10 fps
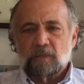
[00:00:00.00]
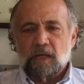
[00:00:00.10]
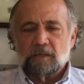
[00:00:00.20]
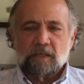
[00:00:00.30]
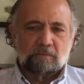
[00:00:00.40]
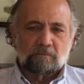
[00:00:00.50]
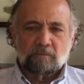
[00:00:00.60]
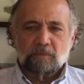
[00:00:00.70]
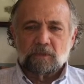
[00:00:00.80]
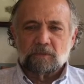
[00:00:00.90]
I get
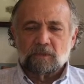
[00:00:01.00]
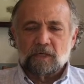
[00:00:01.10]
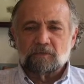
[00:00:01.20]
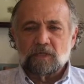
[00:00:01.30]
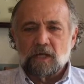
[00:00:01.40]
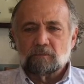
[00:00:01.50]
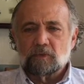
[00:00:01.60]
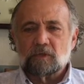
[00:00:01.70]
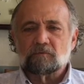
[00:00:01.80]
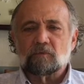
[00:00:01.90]
the kind of tea I'm
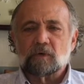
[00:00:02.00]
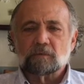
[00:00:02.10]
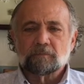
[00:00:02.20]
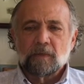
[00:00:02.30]
looking for.